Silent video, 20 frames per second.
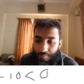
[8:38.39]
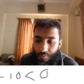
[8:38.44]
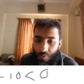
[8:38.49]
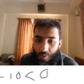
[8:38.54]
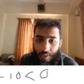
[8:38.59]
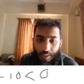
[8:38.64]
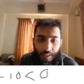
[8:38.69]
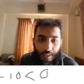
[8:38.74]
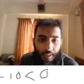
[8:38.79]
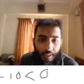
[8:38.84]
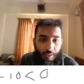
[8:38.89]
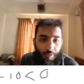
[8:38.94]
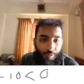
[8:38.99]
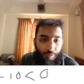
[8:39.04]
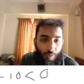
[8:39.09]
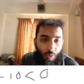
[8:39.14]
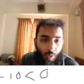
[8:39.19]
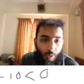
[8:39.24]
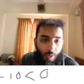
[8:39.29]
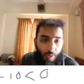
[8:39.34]
We can't take
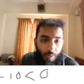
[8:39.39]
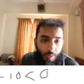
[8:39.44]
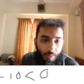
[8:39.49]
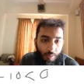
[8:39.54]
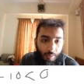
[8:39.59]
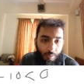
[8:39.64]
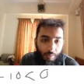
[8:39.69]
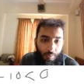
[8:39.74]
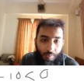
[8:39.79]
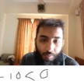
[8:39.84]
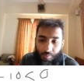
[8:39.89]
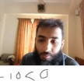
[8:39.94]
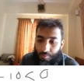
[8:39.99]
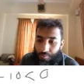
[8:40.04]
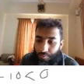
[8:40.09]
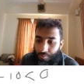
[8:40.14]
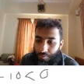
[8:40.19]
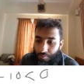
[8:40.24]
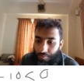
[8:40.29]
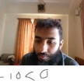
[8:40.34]
4,
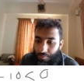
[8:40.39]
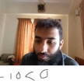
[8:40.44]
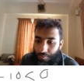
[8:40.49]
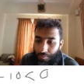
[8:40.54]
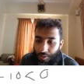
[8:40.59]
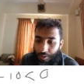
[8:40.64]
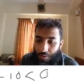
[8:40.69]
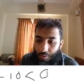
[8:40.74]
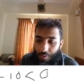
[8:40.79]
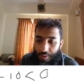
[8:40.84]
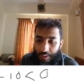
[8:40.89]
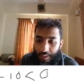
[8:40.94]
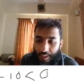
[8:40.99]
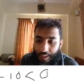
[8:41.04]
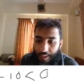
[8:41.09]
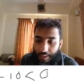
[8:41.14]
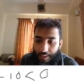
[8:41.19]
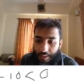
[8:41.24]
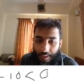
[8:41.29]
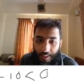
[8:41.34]
but we
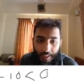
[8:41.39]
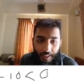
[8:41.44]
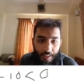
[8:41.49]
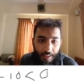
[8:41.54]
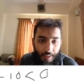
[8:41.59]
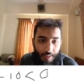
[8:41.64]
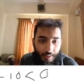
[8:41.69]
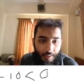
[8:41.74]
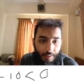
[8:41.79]
can take